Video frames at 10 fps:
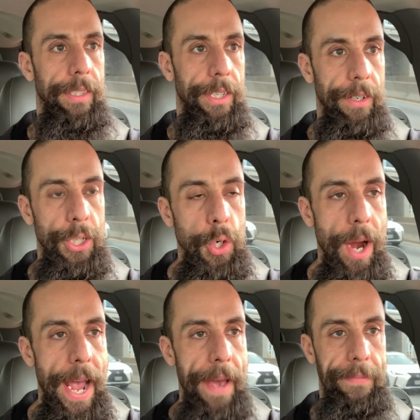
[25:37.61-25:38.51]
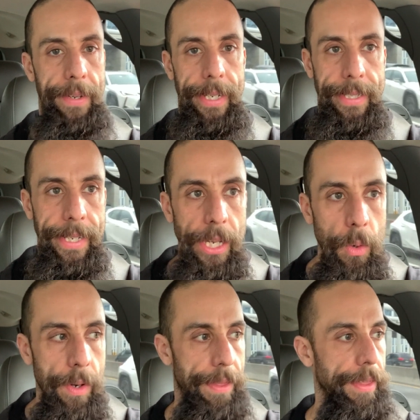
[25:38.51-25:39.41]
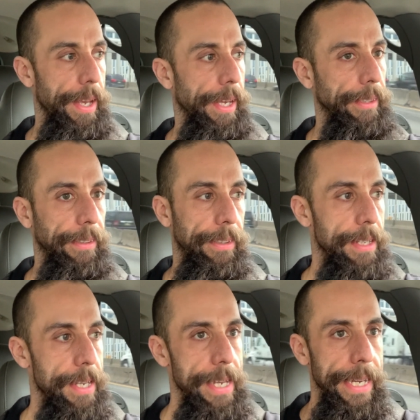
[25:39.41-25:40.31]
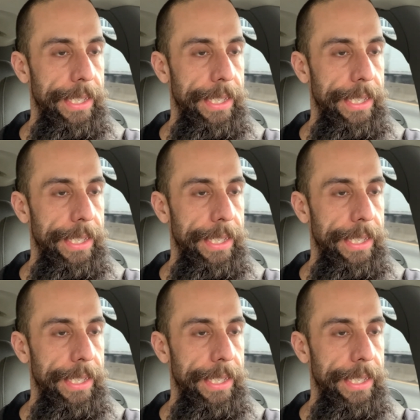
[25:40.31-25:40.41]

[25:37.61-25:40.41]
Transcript: You're in traffic. Deal with it.